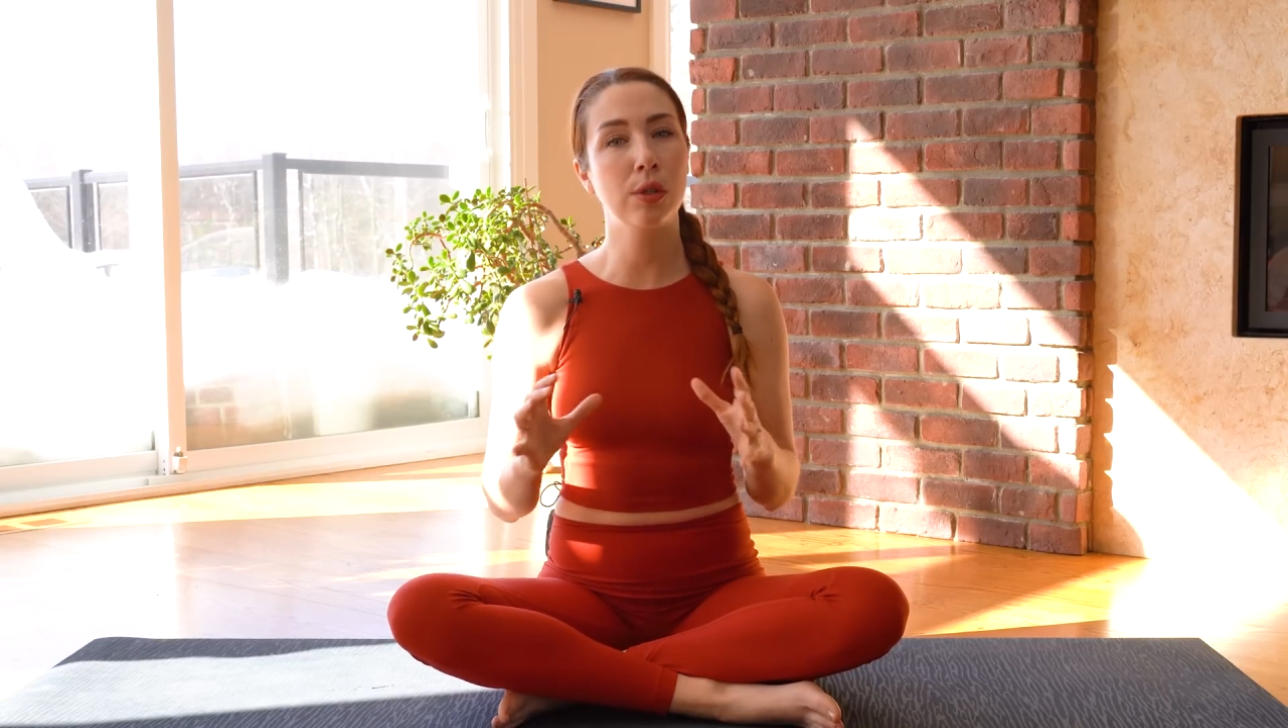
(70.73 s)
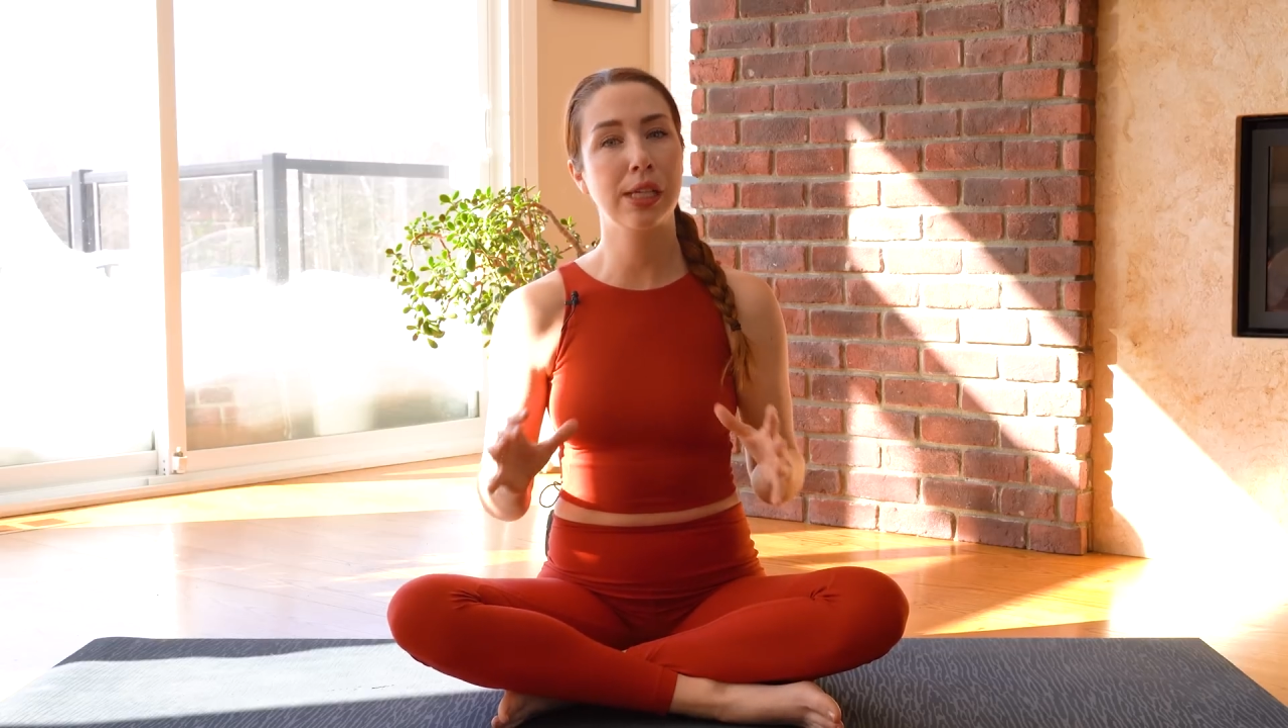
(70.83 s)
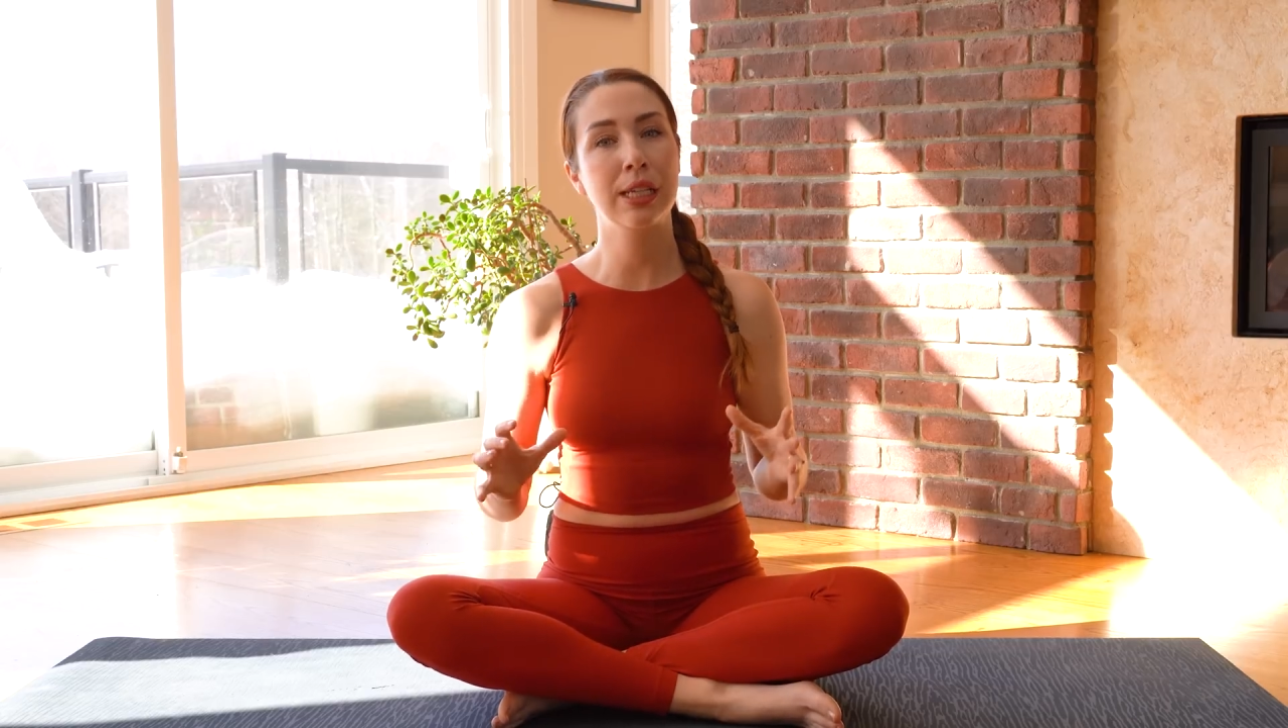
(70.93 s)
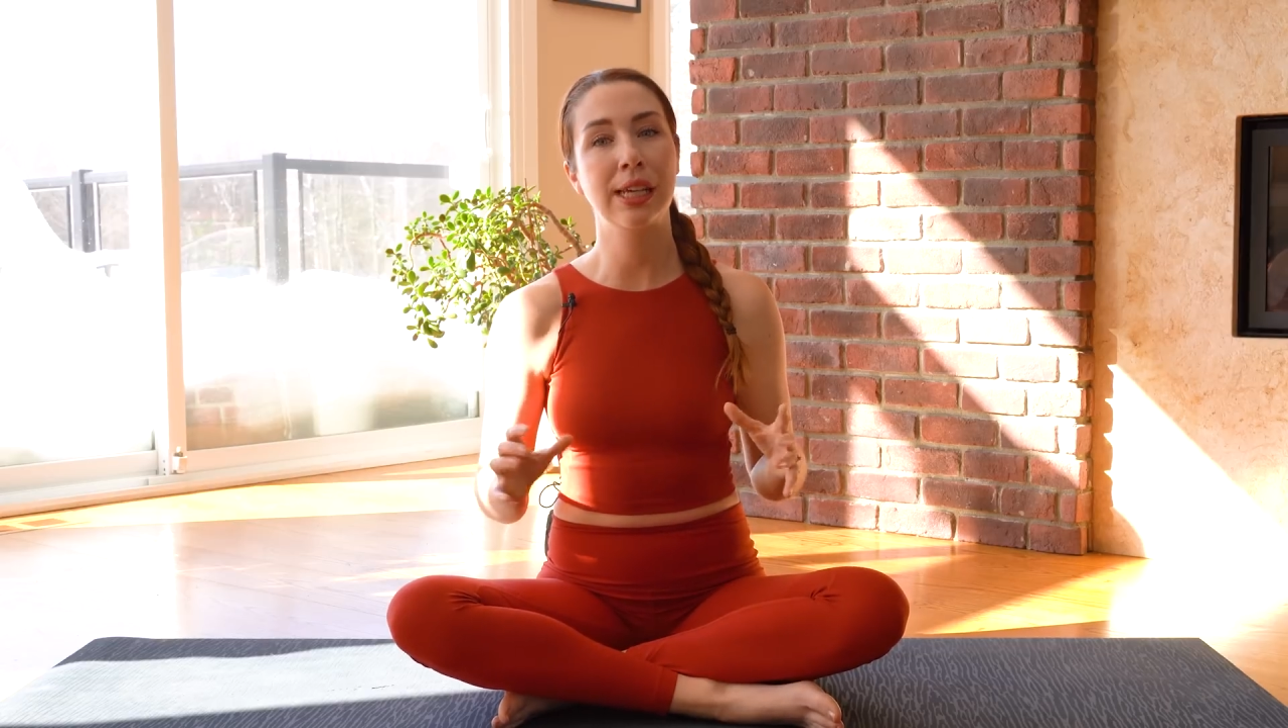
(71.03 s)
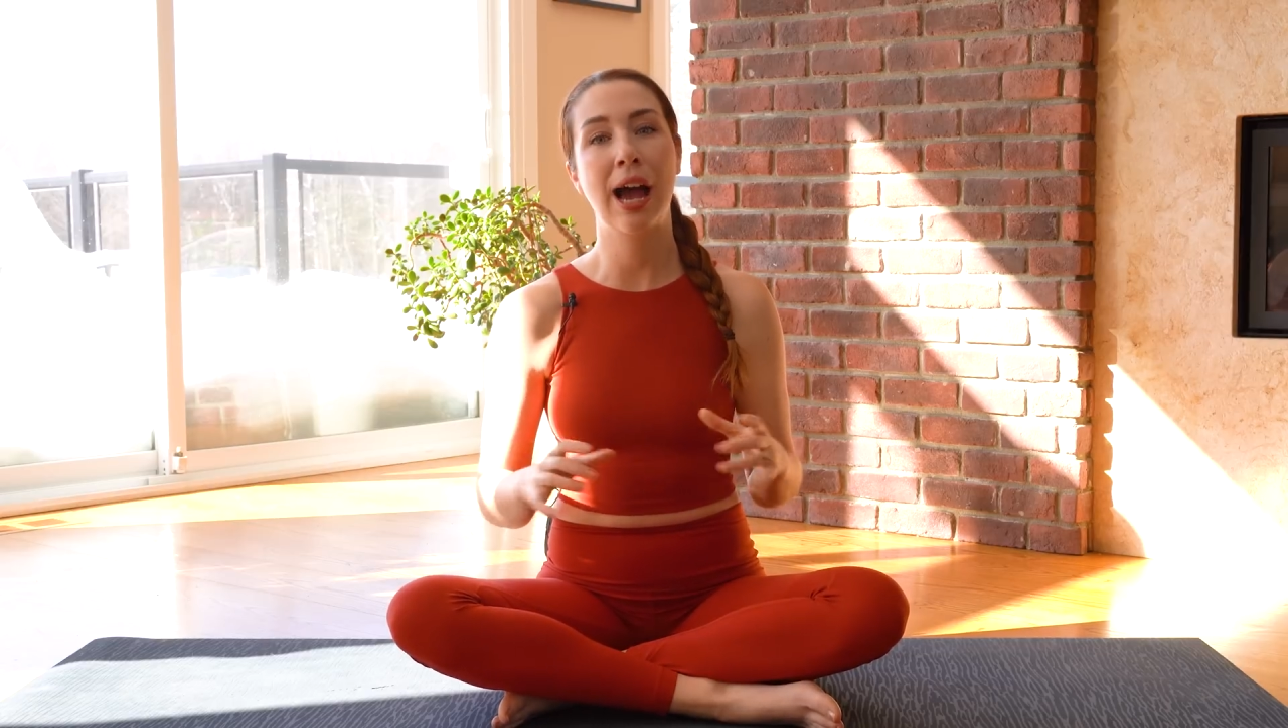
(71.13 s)

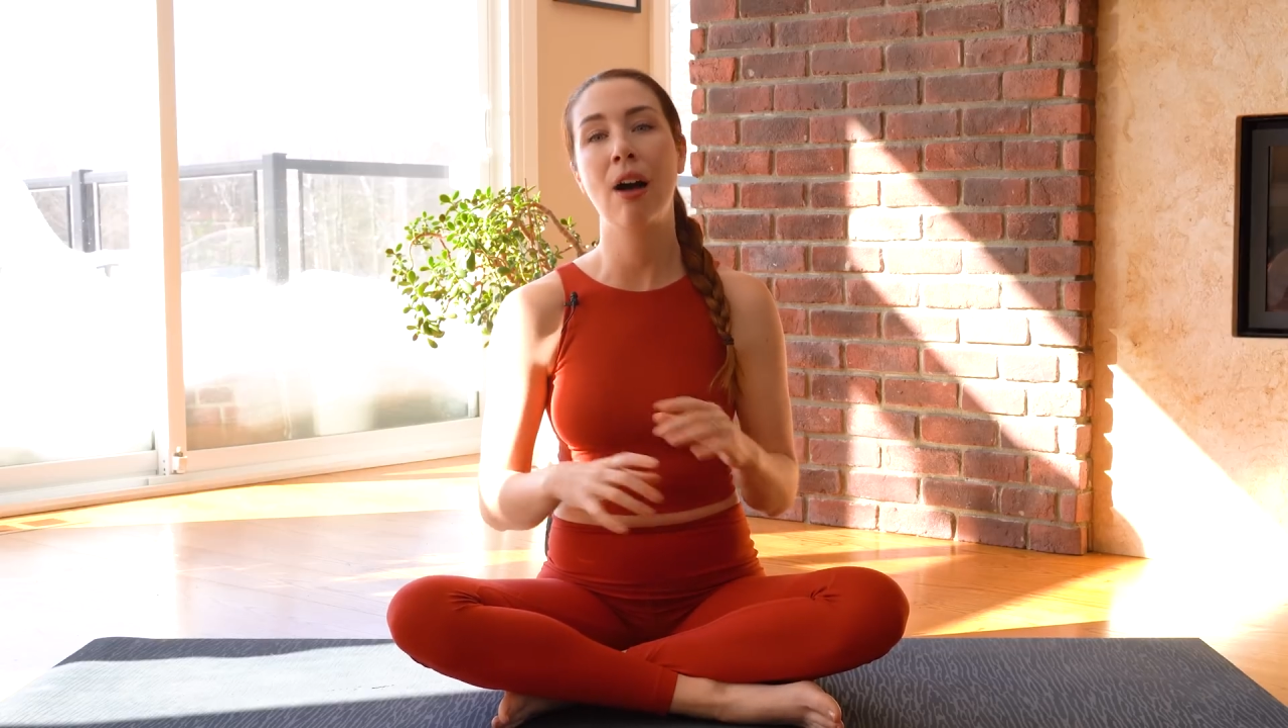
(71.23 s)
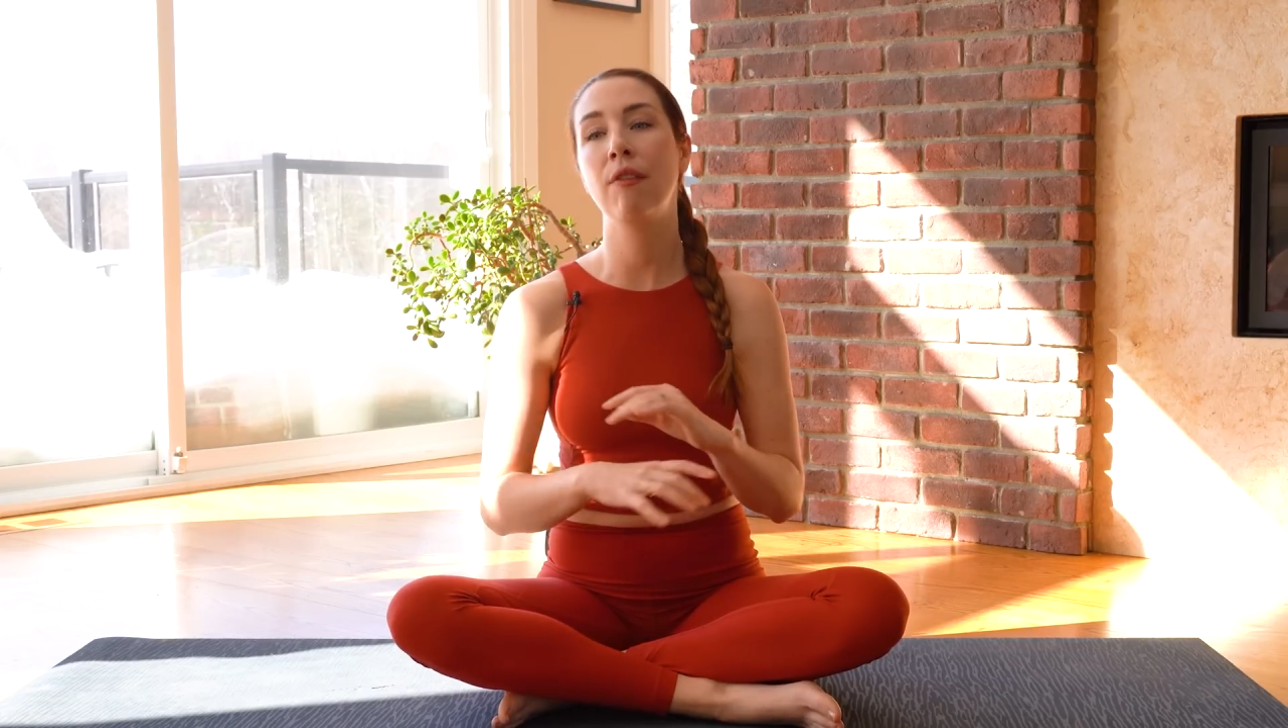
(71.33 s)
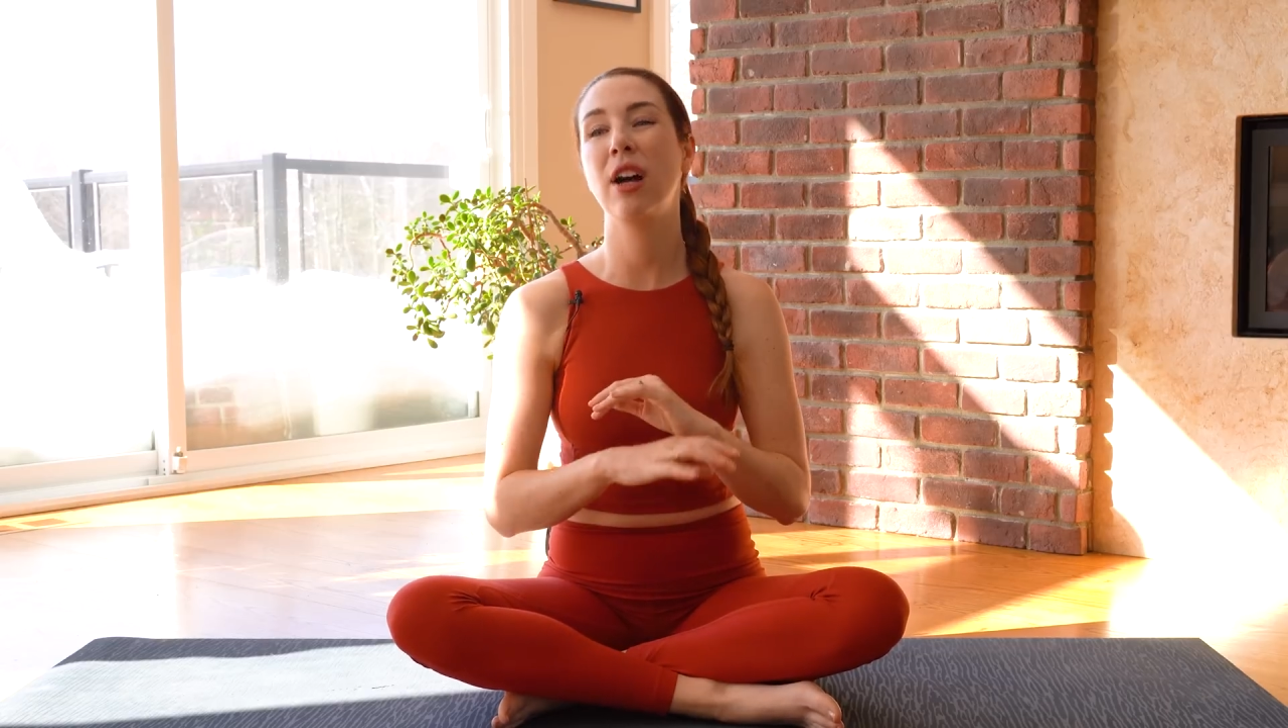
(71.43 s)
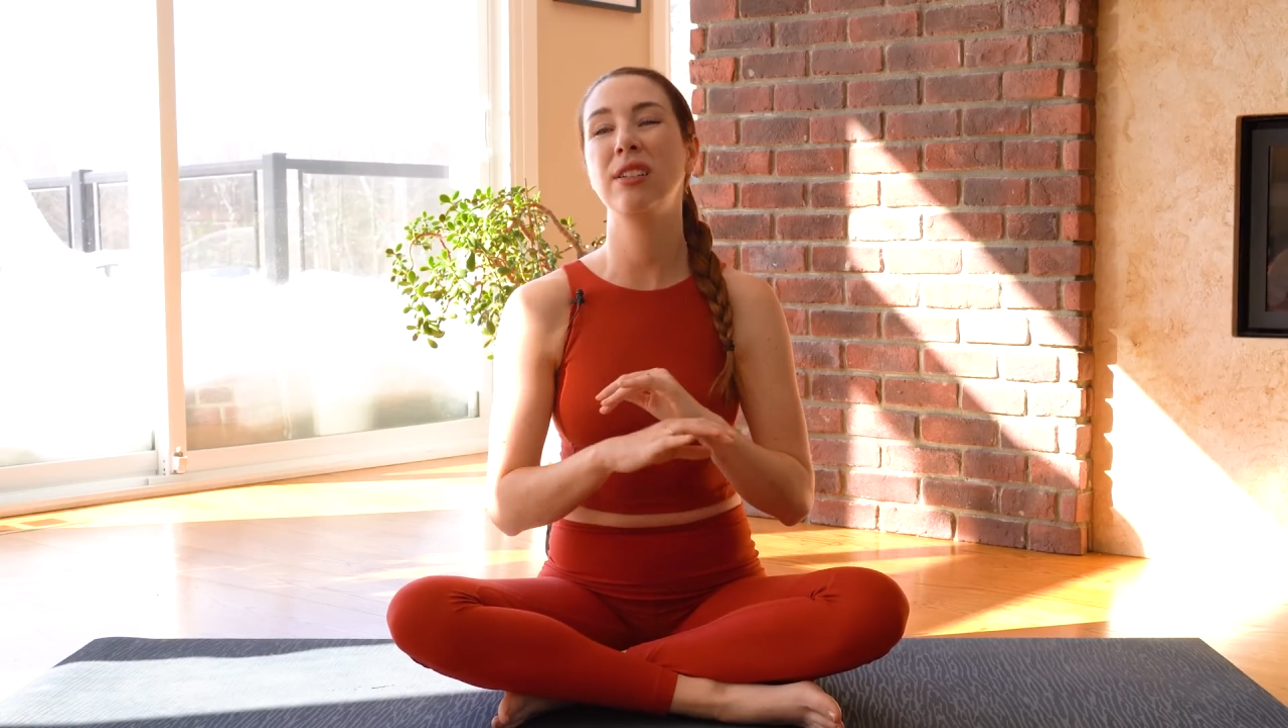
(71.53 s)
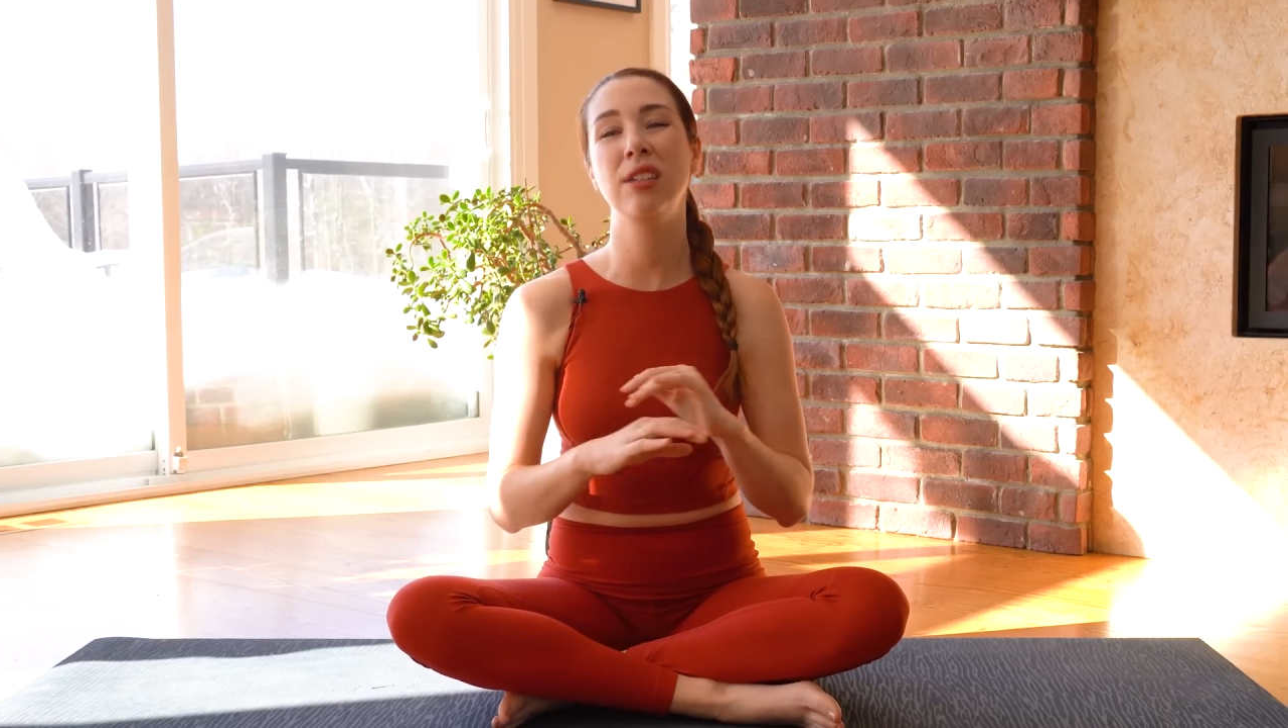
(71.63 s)
need to have a